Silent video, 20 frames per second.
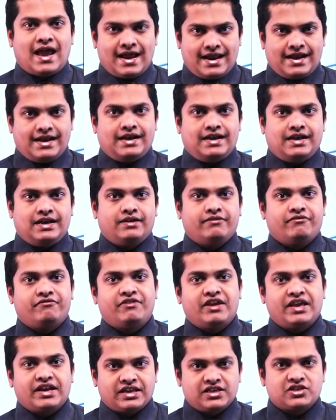and
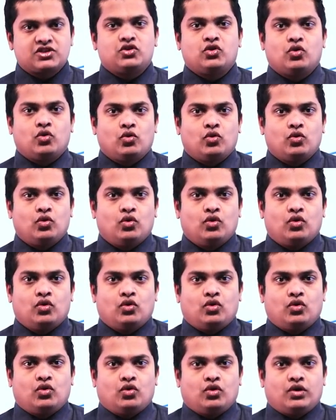very slow.
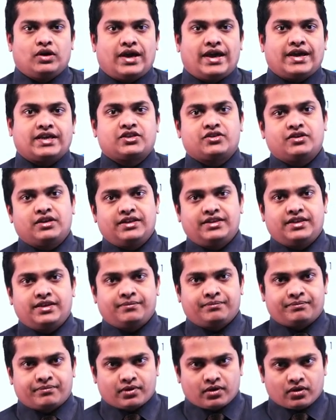Actually,
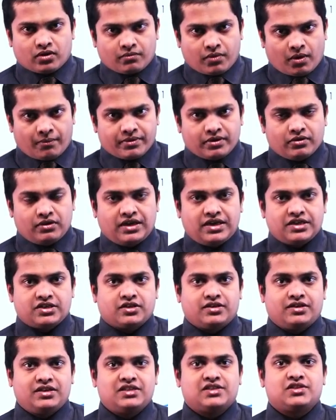the
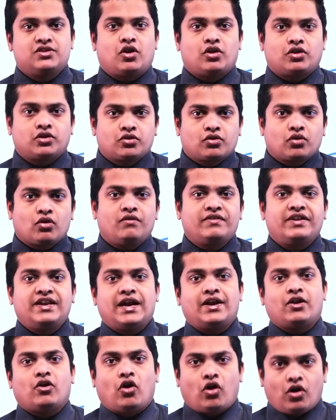population is not growing
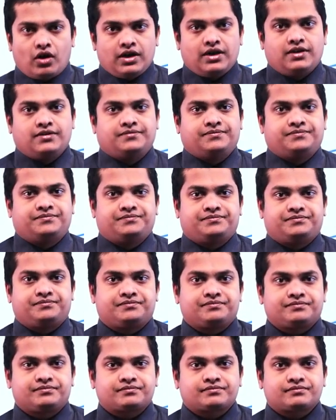at all.
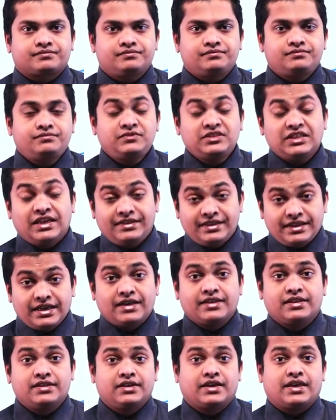And the
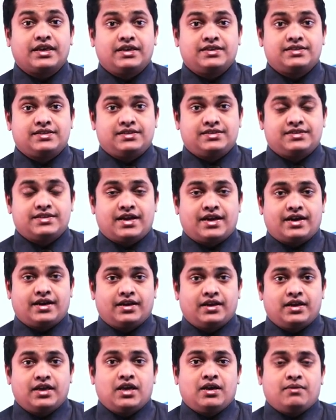other case is that
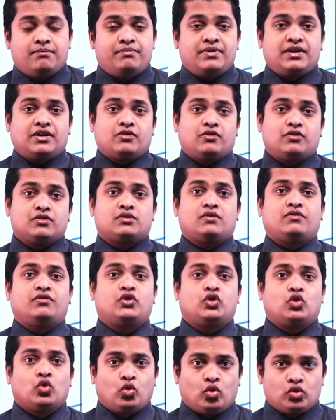because
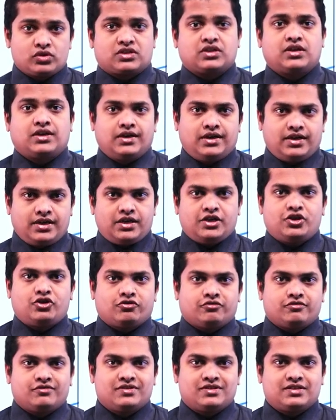of those
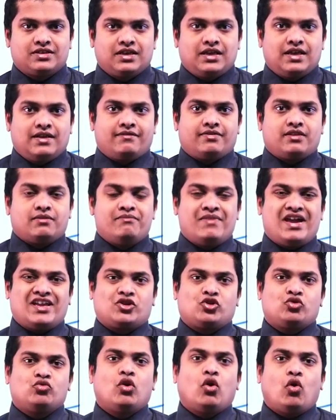conditions, the
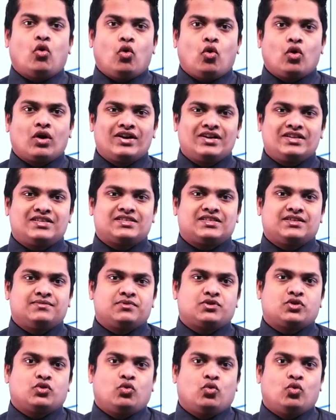mature
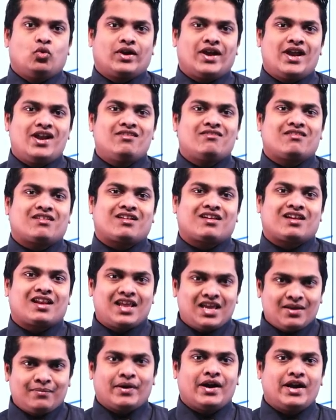organisms who can
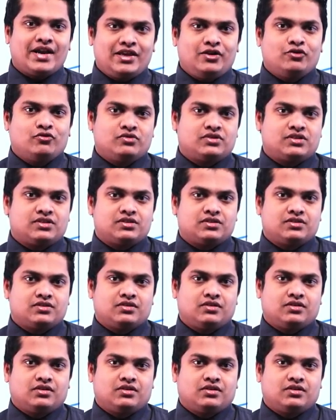reproduce